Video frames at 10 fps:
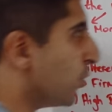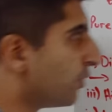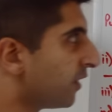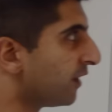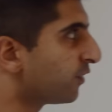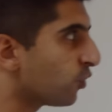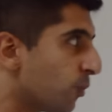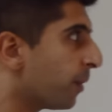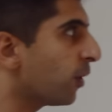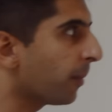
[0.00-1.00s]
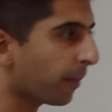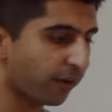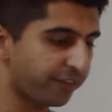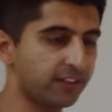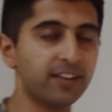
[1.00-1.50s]
juicy
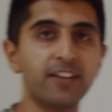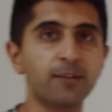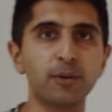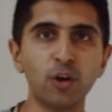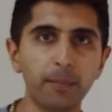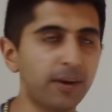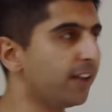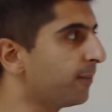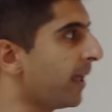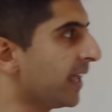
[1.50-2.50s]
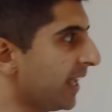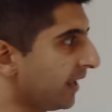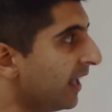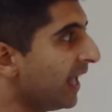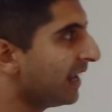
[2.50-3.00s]
supernormal profits that this monopoly is
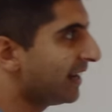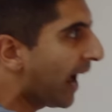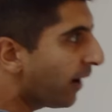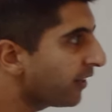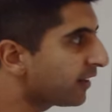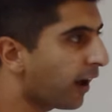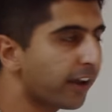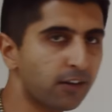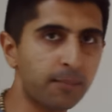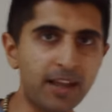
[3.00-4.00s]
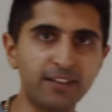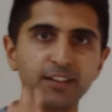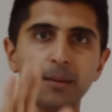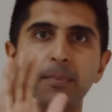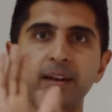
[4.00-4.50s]
making. Now the diagram
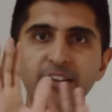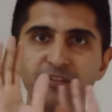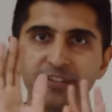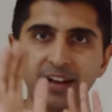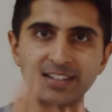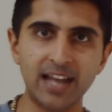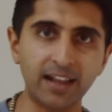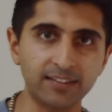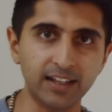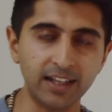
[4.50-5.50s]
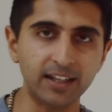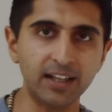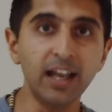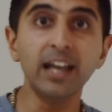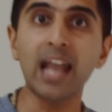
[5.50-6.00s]
is complete,
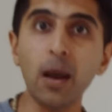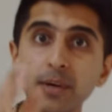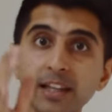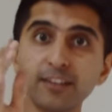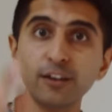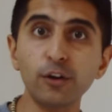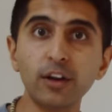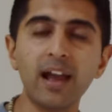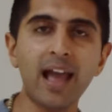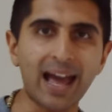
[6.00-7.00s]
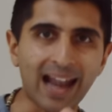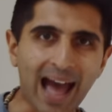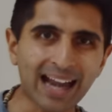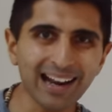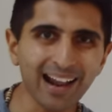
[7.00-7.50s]
fantastic. Now we need to look
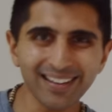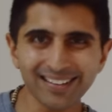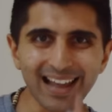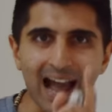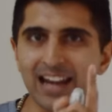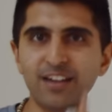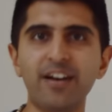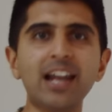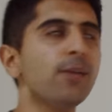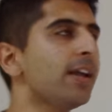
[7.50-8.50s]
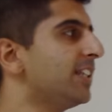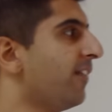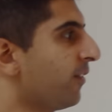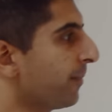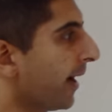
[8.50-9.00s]
at analyzing and
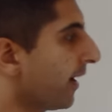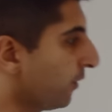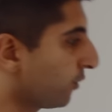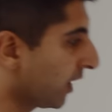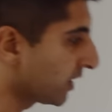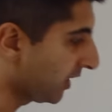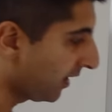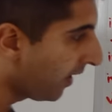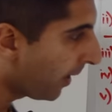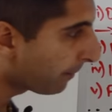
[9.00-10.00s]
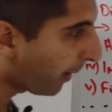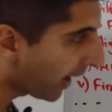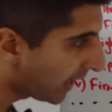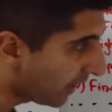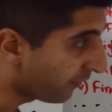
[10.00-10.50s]
evaluating this market structure
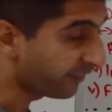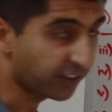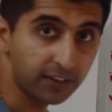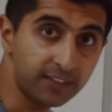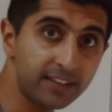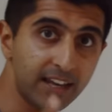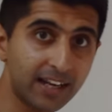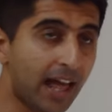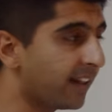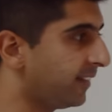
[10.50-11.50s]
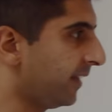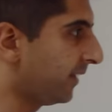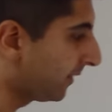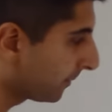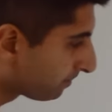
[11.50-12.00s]
by efficiency
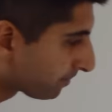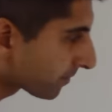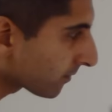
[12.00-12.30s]
analysis.